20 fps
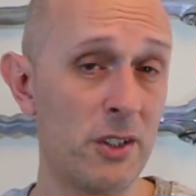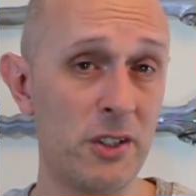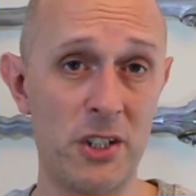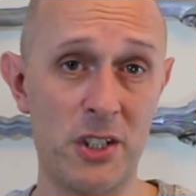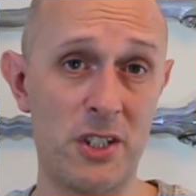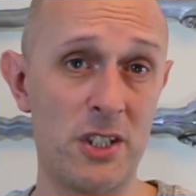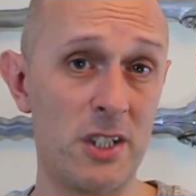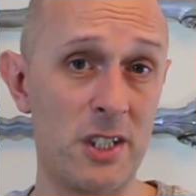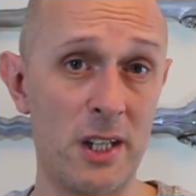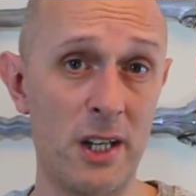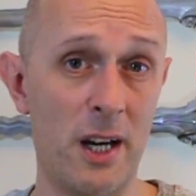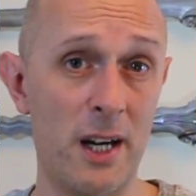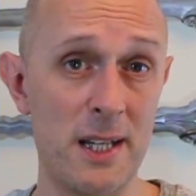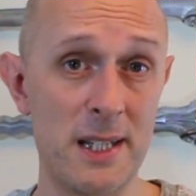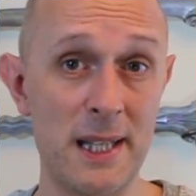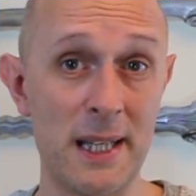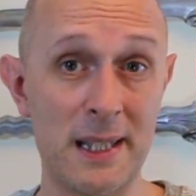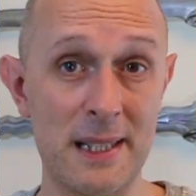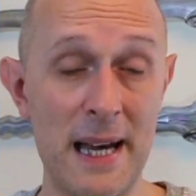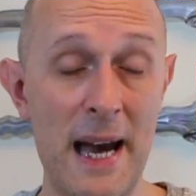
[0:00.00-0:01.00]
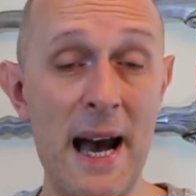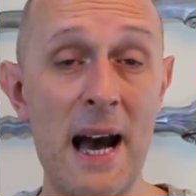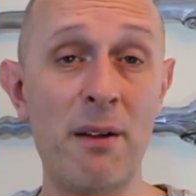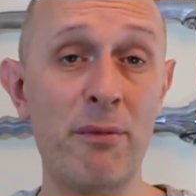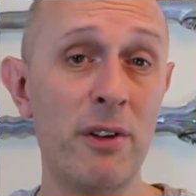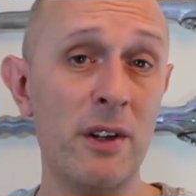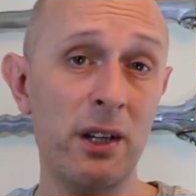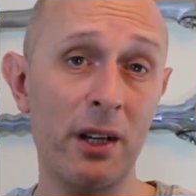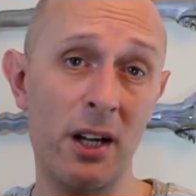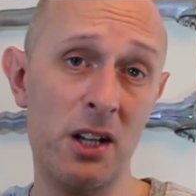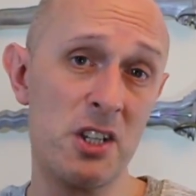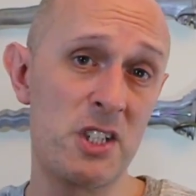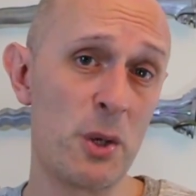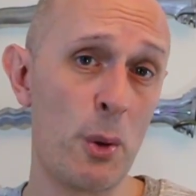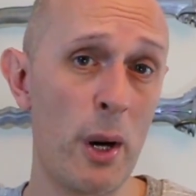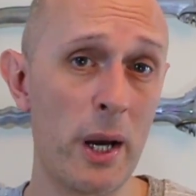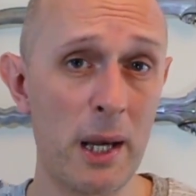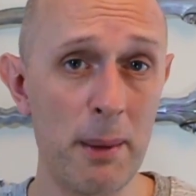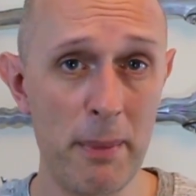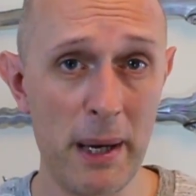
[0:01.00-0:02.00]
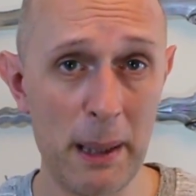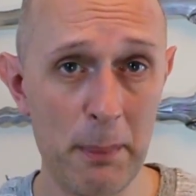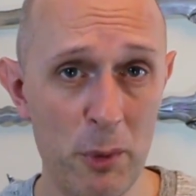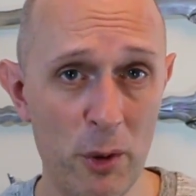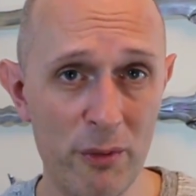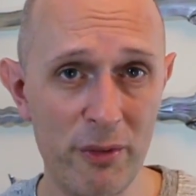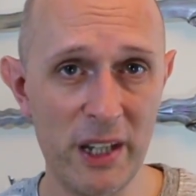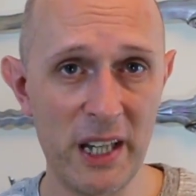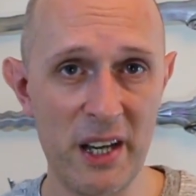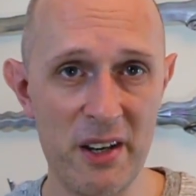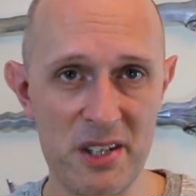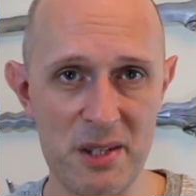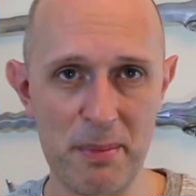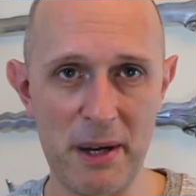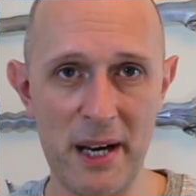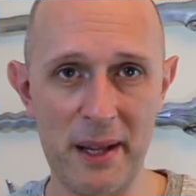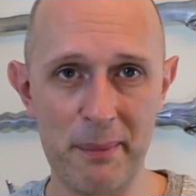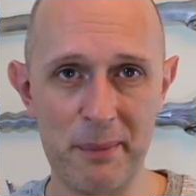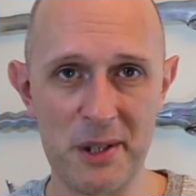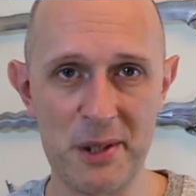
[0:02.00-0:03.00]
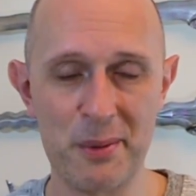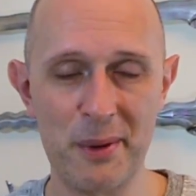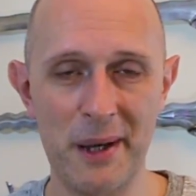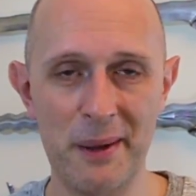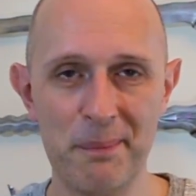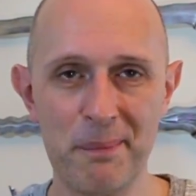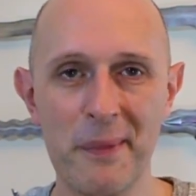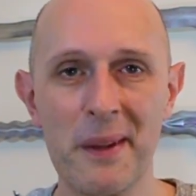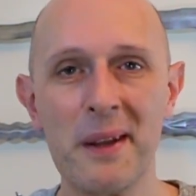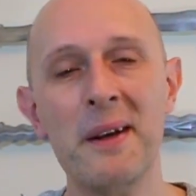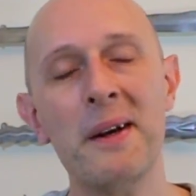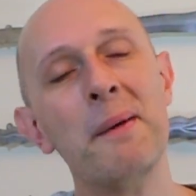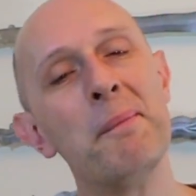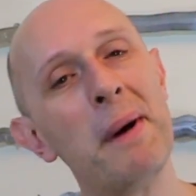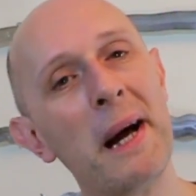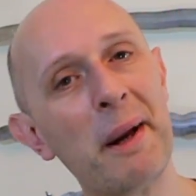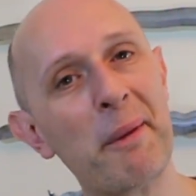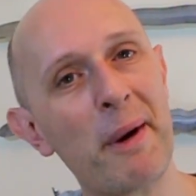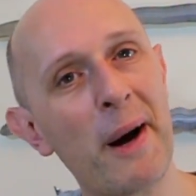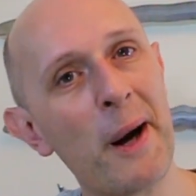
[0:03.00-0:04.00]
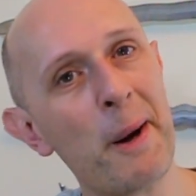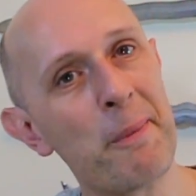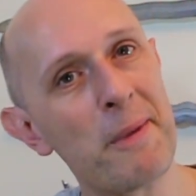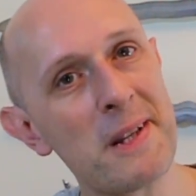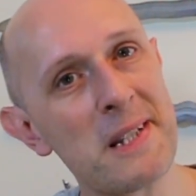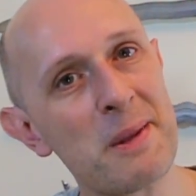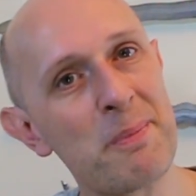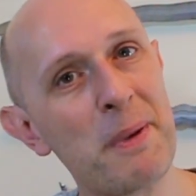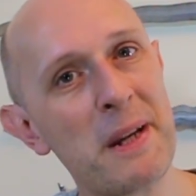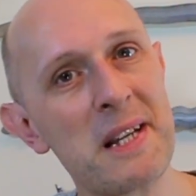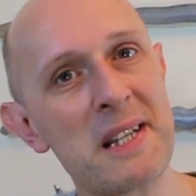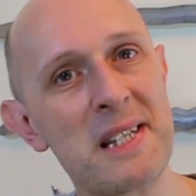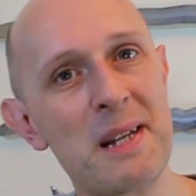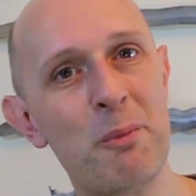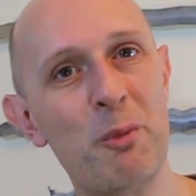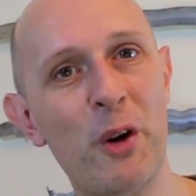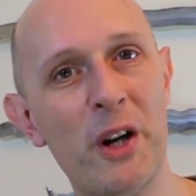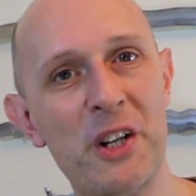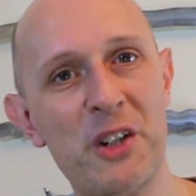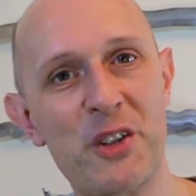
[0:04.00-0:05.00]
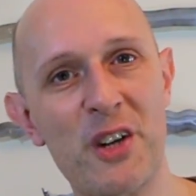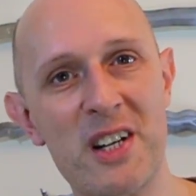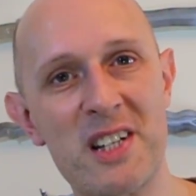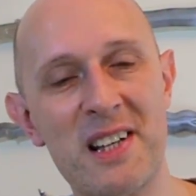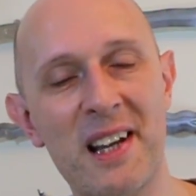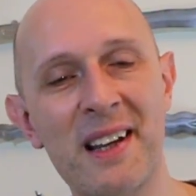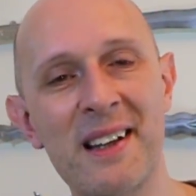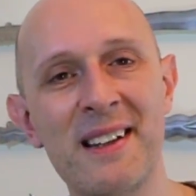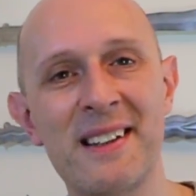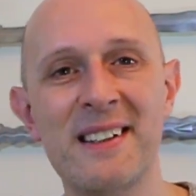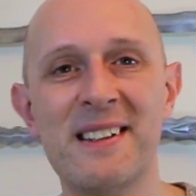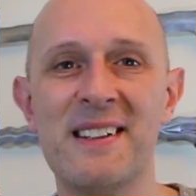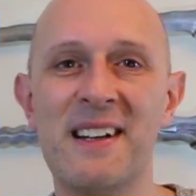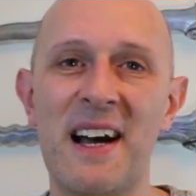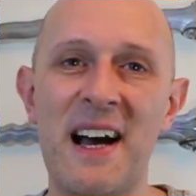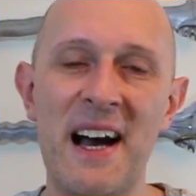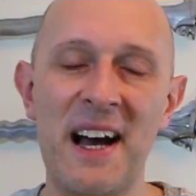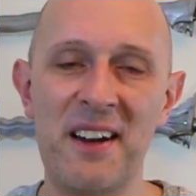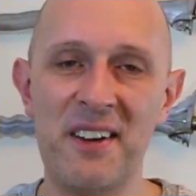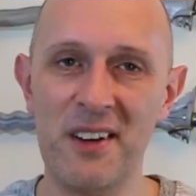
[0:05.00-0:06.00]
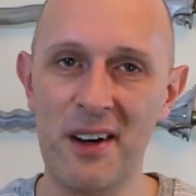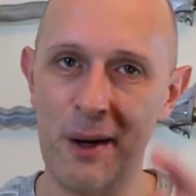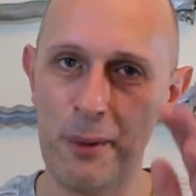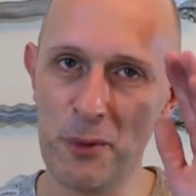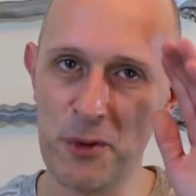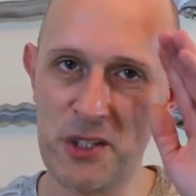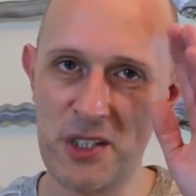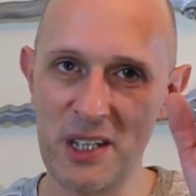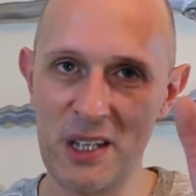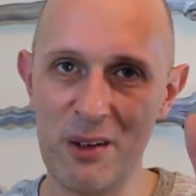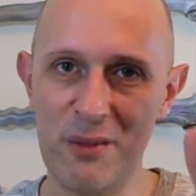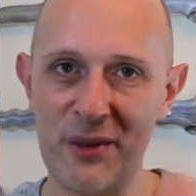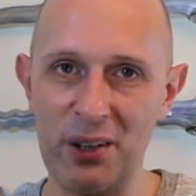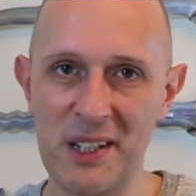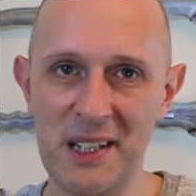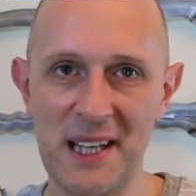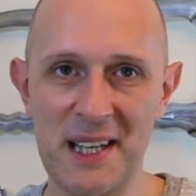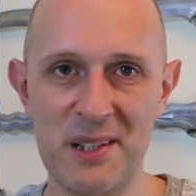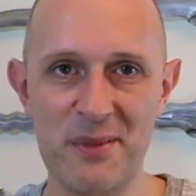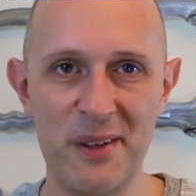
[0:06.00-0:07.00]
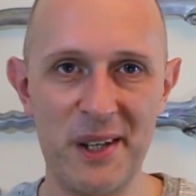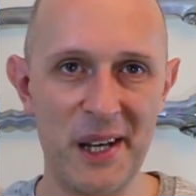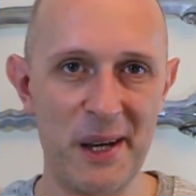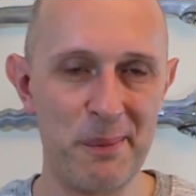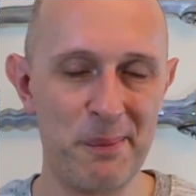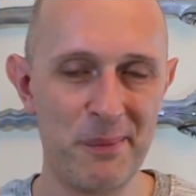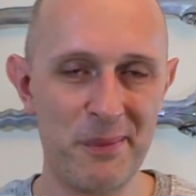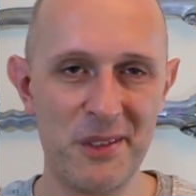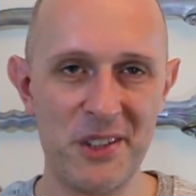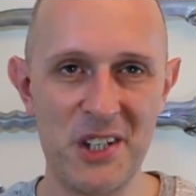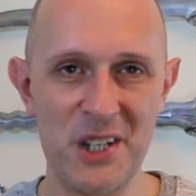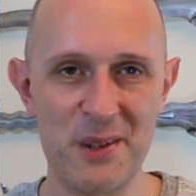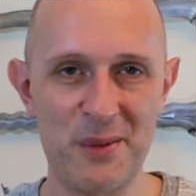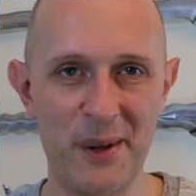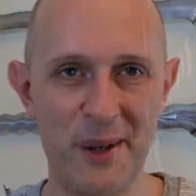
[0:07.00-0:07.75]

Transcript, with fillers: just as a nice thing to have and so I can make more videos about them as well but anyway I hope this has been somewhat interesting and I will see you for the next video cheers